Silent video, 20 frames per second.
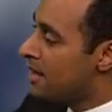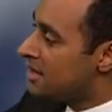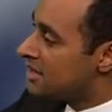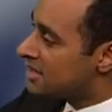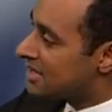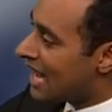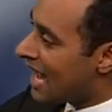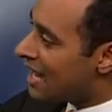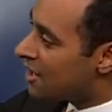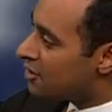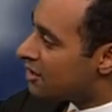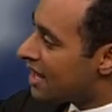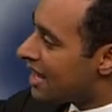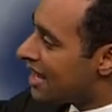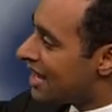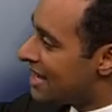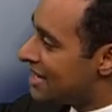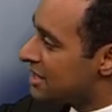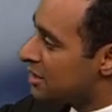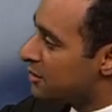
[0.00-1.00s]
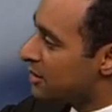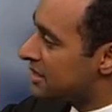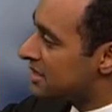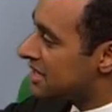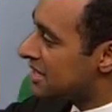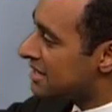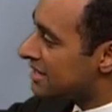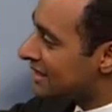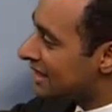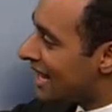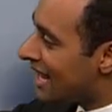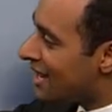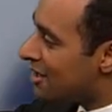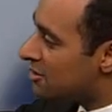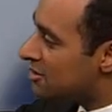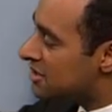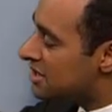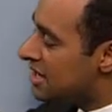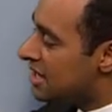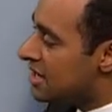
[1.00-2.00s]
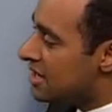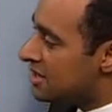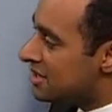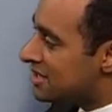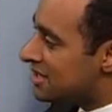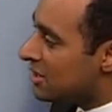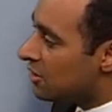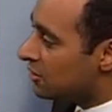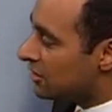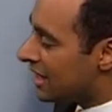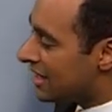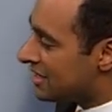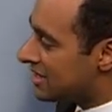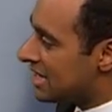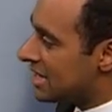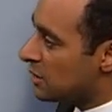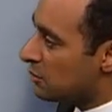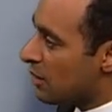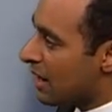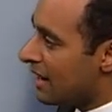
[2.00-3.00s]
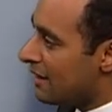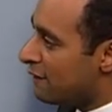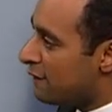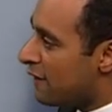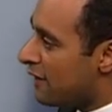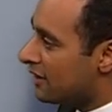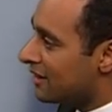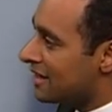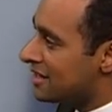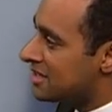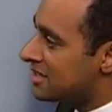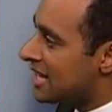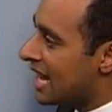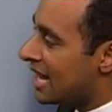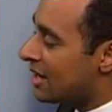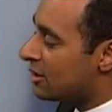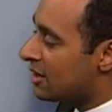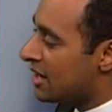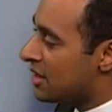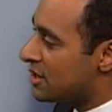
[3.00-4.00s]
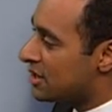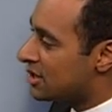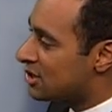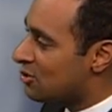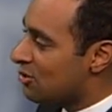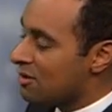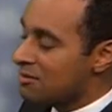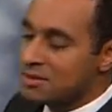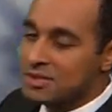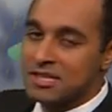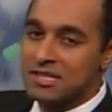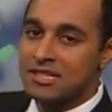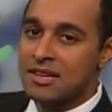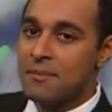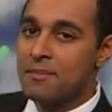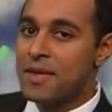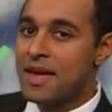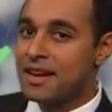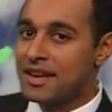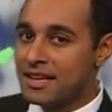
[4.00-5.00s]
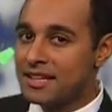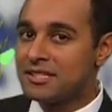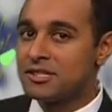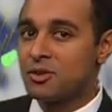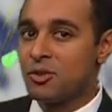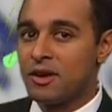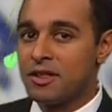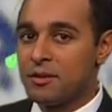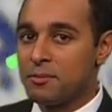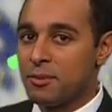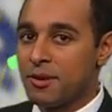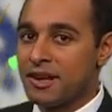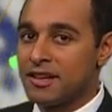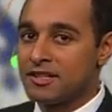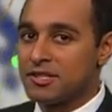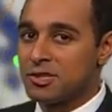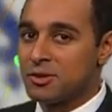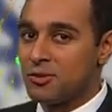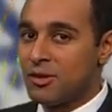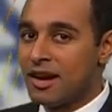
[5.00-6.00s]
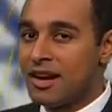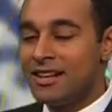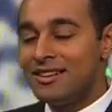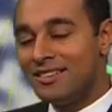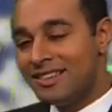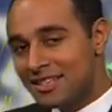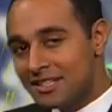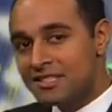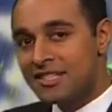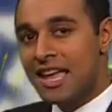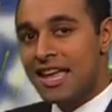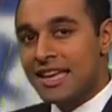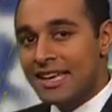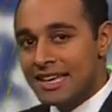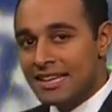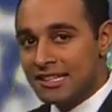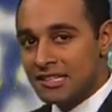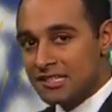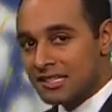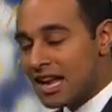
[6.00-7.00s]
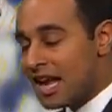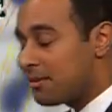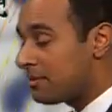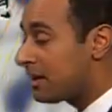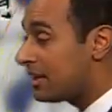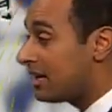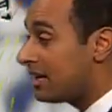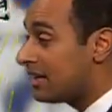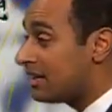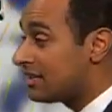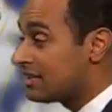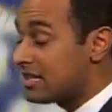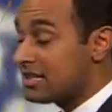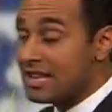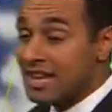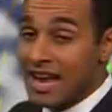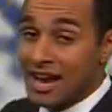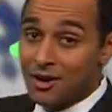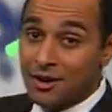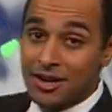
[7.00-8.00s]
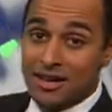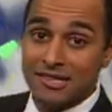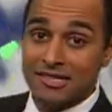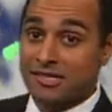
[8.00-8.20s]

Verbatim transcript: Saturday, increasing clouds Still not seeing rainfall on Saturday. The storm system that is going to bring us the rain is taking its time getting into the area.